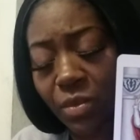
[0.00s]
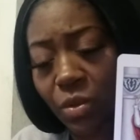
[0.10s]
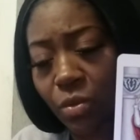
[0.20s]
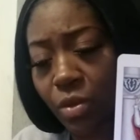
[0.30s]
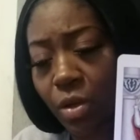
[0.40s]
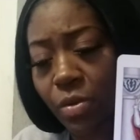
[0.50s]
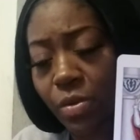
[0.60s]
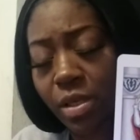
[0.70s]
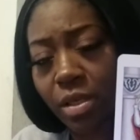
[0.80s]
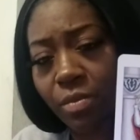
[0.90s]
Who knows?
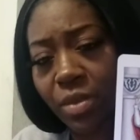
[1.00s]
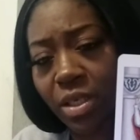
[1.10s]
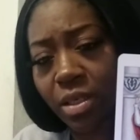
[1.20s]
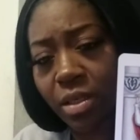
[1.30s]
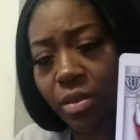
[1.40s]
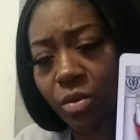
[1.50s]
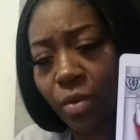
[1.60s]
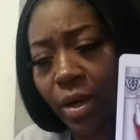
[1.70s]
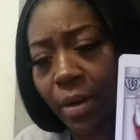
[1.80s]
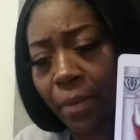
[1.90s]
It could be either
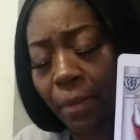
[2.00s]
way.